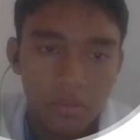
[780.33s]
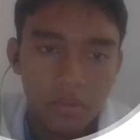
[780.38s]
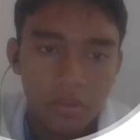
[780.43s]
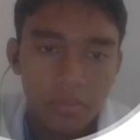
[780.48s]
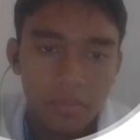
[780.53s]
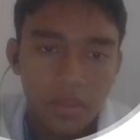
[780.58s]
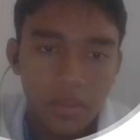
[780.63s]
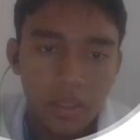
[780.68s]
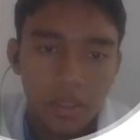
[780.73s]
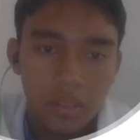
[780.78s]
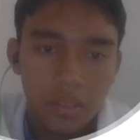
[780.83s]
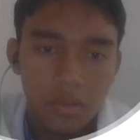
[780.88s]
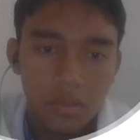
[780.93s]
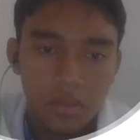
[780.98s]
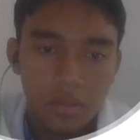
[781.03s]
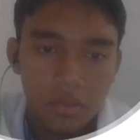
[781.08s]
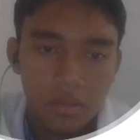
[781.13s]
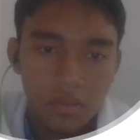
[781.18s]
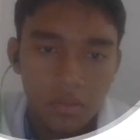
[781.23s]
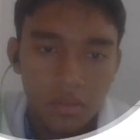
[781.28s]
duplicate
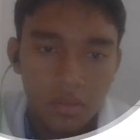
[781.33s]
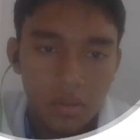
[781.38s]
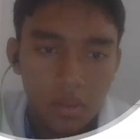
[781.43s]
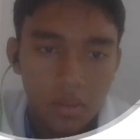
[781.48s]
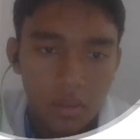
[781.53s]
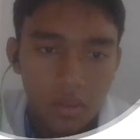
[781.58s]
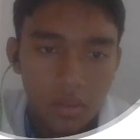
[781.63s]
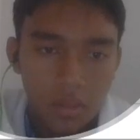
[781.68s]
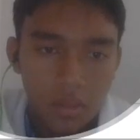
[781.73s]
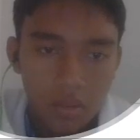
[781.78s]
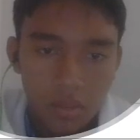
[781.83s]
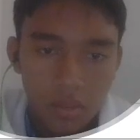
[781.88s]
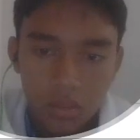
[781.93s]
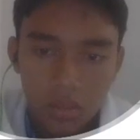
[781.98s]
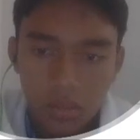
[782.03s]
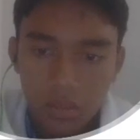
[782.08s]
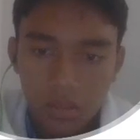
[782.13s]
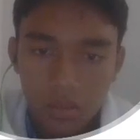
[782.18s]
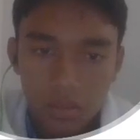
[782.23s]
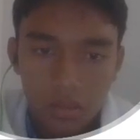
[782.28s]

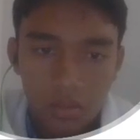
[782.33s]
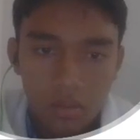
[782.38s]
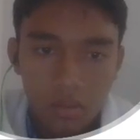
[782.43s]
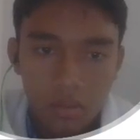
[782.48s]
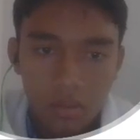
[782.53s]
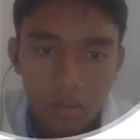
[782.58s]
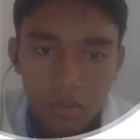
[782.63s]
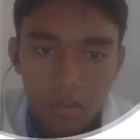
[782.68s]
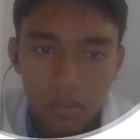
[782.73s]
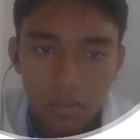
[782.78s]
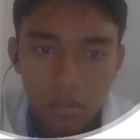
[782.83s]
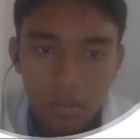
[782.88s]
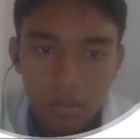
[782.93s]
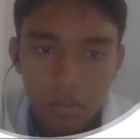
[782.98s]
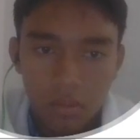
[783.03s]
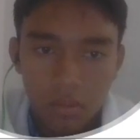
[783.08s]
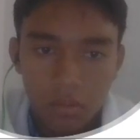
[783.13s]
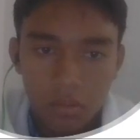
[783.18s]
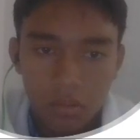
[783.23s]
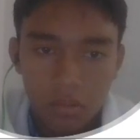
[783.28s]
the
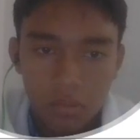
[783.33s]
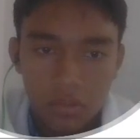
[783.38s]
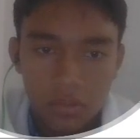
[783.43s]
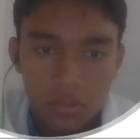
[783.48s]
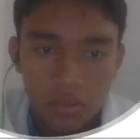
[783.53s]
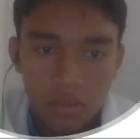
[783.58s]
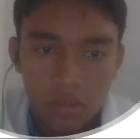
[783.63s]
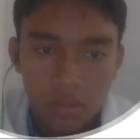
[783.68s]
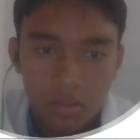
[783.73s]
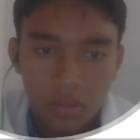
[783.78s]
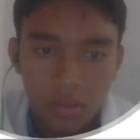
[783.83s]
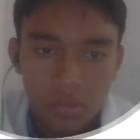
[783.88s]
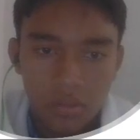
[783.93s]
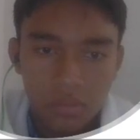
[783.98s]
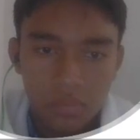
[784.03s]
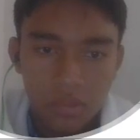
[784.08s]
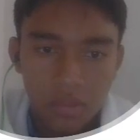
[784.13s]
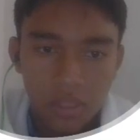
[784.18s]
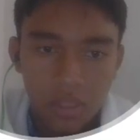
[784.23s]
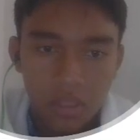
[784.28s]
whole horizontal
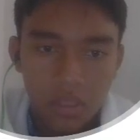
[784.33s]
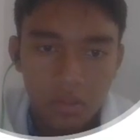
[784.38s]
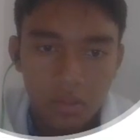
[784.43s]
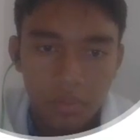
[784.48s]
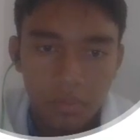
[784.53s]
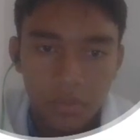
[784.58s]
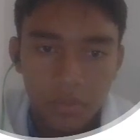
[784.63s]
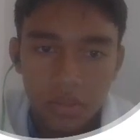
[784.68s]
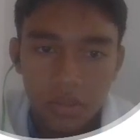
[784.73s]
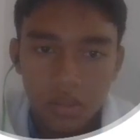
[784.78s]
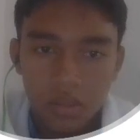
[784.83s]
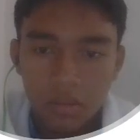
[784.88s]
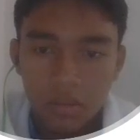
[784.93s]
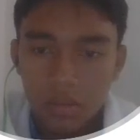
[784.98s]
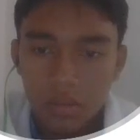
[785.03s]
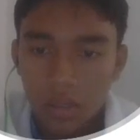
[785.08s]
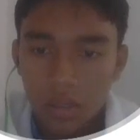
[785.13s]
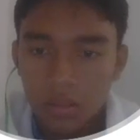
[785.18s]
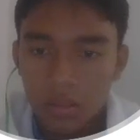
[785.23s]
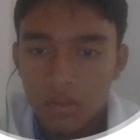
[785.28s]
arrangement, and I'll put it
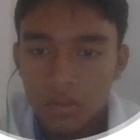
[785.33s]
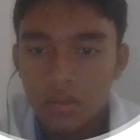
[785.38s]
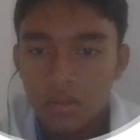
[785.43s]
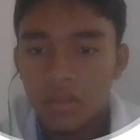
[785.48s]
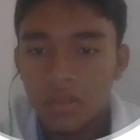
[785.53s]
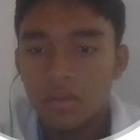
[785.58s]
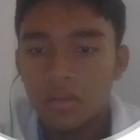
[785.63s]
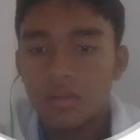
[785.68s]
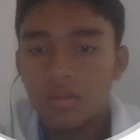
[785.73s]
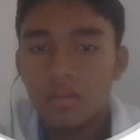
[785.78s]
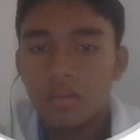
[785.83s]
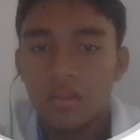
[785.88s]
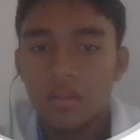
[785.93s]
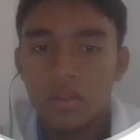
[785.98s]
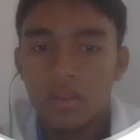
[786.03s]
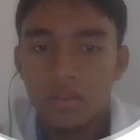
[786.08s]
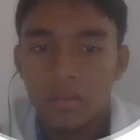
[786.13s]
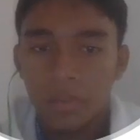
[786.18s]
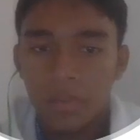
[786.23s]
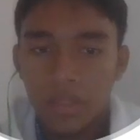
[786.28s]
underneath the
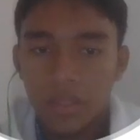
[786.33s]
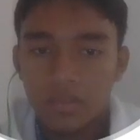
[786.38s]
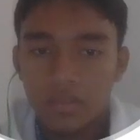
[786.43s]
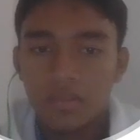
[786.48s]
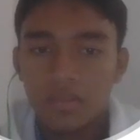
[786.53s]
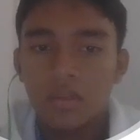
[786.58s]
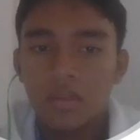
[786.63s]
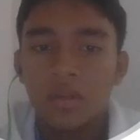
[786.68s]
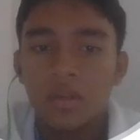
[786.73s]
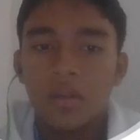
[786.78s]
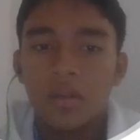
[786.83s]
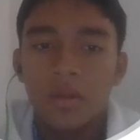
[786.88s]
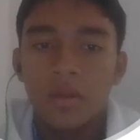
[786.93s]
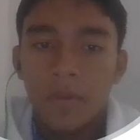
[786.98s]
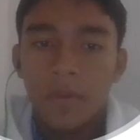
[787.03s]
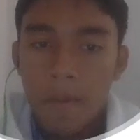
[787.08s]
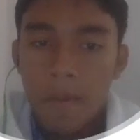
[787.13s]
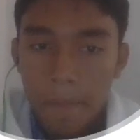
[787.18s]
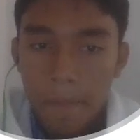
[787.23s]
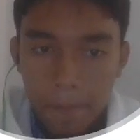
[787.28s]
space,
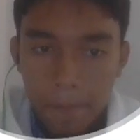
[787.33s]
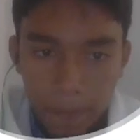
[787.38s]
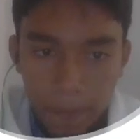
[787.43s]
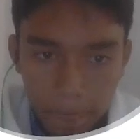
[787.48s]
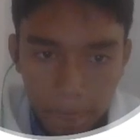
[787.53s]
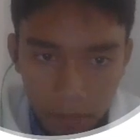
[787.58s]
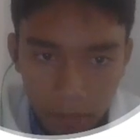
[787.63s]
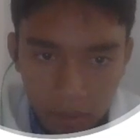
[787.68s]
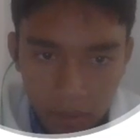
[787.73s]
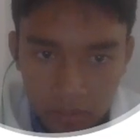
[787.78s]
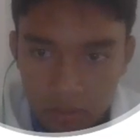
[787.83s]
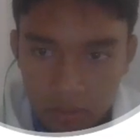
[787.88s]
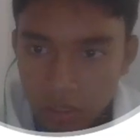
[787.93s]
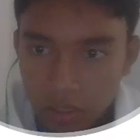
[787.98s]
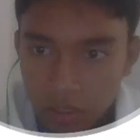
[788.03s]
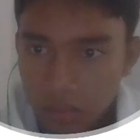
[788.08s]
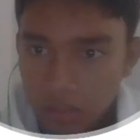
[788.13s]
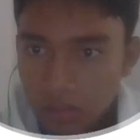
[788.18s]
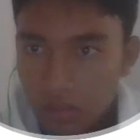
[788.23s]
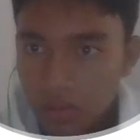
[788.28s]
and
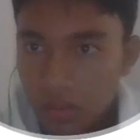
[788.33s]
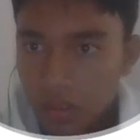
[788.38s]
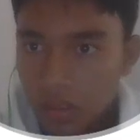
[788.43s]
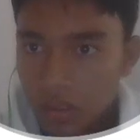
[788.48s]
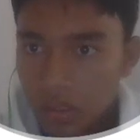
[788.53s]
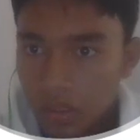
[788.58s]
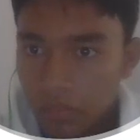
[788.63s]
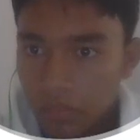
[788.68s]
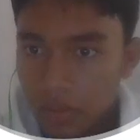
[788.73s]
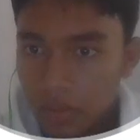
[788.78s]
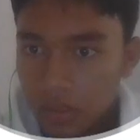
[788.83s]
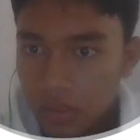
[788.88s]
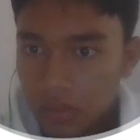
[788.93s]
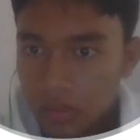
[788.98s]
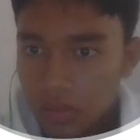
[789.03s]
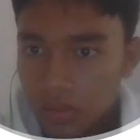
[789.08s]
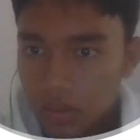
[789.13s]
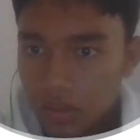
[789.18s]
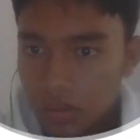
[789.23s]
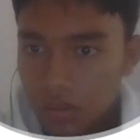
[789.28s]
change the
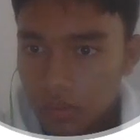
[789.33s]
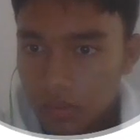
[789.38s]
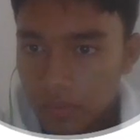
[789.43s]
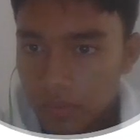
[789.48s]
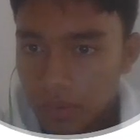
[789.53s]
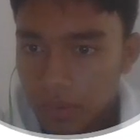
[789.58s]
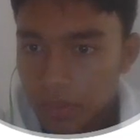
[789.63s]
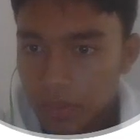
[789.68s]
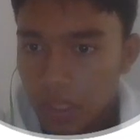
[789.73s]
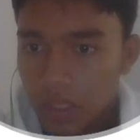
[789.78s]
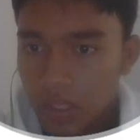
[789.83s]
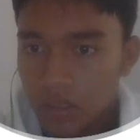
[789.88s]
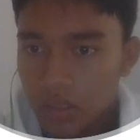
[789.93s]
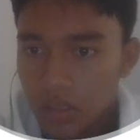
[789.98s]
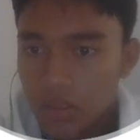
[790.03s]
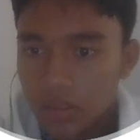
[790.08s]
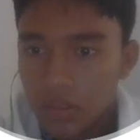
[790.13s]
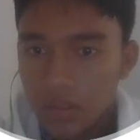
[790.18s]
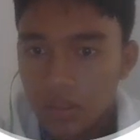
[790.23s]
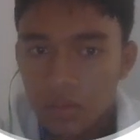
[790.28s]
image from
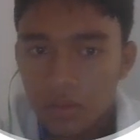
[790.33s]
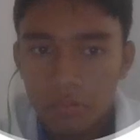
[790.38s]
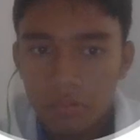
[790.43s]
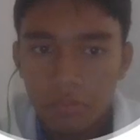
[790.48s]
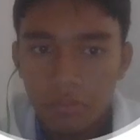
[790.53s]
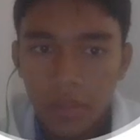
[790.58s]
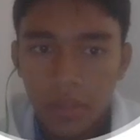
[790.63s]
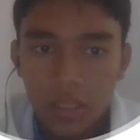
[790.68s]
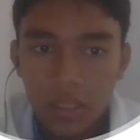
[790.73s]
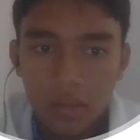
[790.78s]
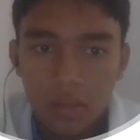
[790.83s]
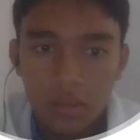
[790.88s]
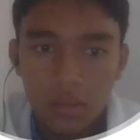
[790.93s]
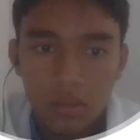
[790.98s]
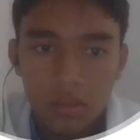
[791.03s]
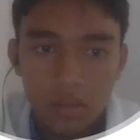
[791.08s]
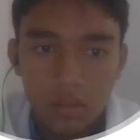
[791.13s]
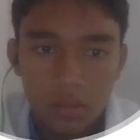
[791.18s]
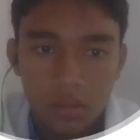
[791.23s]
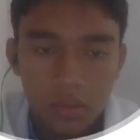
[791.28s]
calendar into mail,
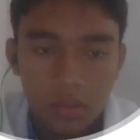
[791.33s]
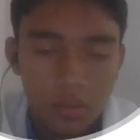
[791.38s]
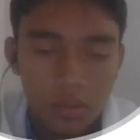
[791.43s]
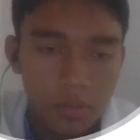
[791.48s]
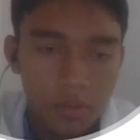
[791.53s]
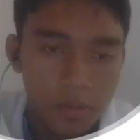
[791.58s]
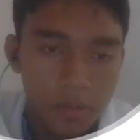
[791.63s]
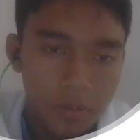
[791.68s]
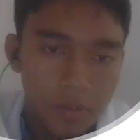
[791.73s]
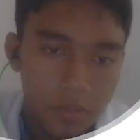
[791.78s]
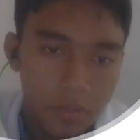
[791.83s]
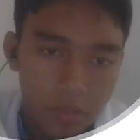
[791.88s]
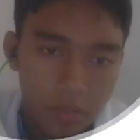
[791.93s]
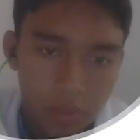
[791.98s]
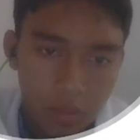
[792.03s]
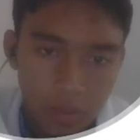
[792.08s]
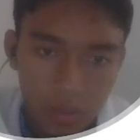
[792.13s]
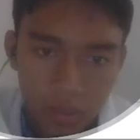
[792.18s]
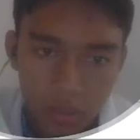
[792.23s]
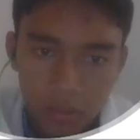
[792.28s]

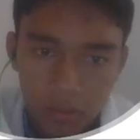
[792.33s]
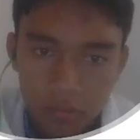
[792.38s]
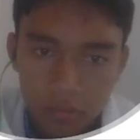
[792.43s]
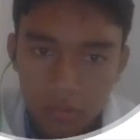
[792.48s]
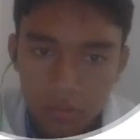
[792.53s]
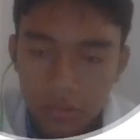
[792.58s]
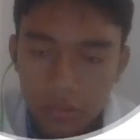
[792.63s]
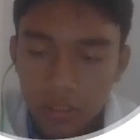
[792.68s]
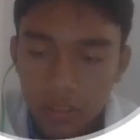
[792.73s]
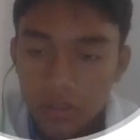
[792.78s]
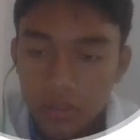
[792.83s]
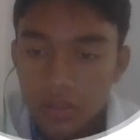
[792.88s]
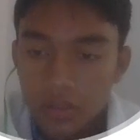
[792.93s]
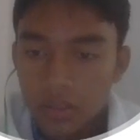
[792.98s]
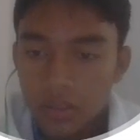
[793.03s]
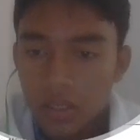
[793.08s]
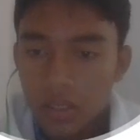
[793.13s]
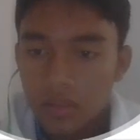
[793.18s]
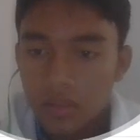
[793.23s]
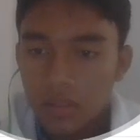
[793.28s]
and also change the
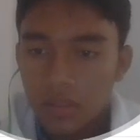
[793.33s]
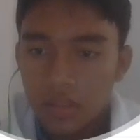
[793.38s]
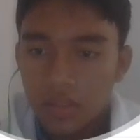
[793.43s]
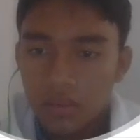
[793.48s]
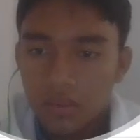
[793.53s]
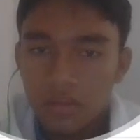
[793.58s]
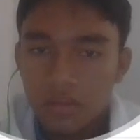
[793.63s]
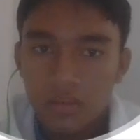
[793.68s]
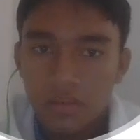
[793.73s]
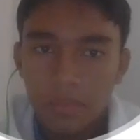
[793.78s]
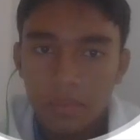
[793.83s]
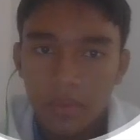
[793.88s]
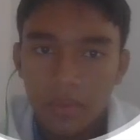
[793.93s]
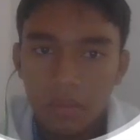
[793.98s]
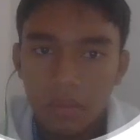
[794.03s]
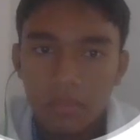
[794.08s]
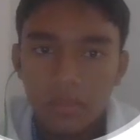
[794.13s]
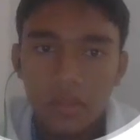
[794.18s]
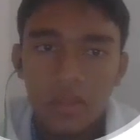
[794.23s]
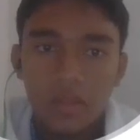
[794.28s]
19th
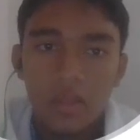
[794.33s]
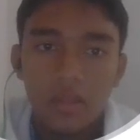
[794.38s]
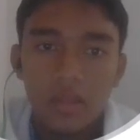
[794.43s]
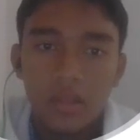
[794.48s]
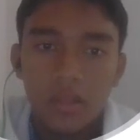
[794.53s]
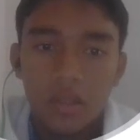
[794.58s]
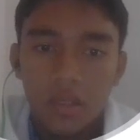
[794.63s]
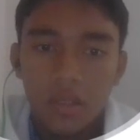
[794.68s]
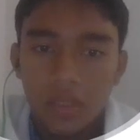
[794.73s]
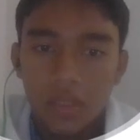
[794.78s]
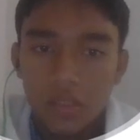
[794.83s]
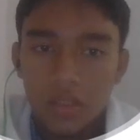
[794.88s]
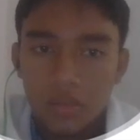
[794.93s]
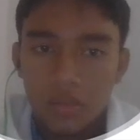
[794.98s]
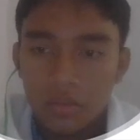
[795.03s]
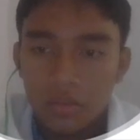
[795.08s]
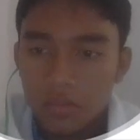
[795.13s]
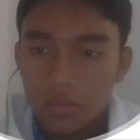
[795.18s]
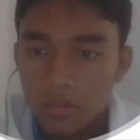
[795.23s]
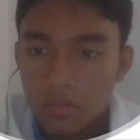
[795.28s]
September
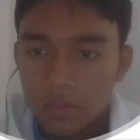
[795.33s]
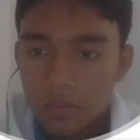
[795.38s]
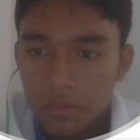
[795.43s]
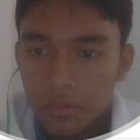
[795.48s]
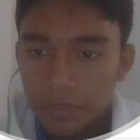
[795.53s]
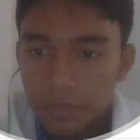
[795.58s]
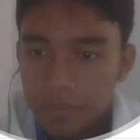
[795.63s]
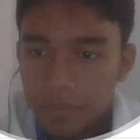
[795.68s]
into